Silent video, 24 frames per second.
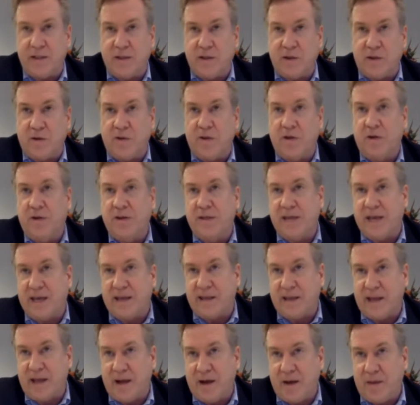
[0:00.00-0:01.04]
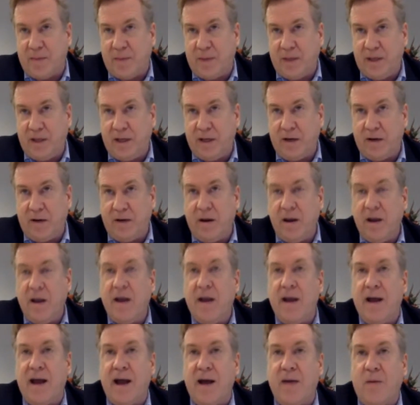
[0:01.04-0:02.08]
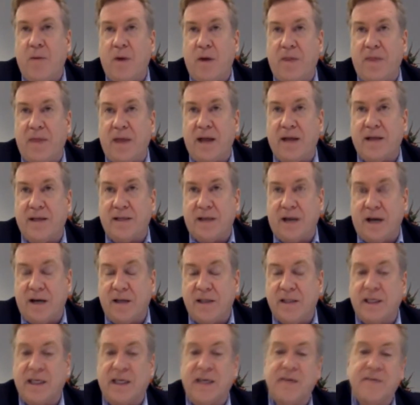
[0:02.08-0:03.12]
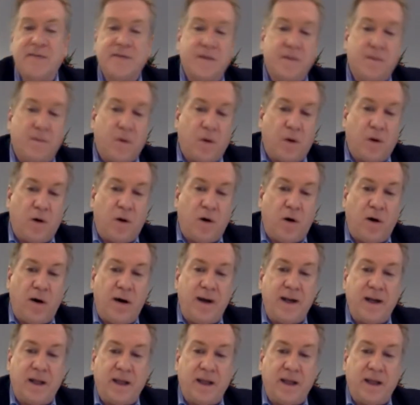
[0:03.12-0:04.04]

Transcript: So they'll take that up here and what that does, it gives them all an